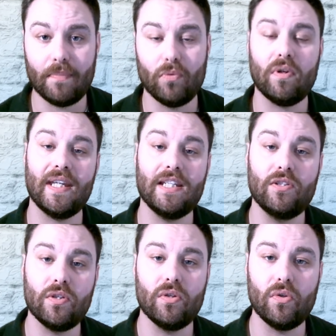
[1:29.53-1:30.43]
but what they
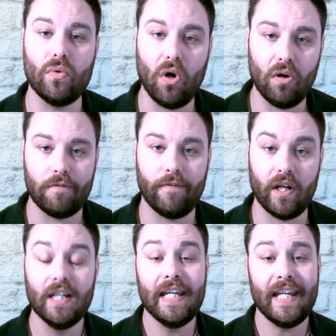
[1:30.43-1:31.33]
do
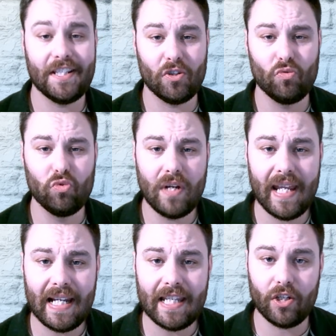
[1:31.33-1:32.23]
offer is a
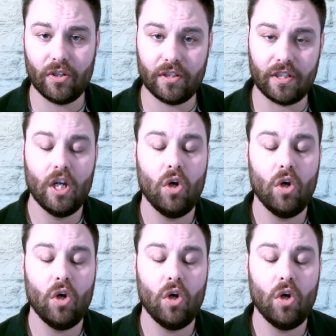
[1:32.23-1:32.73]
really good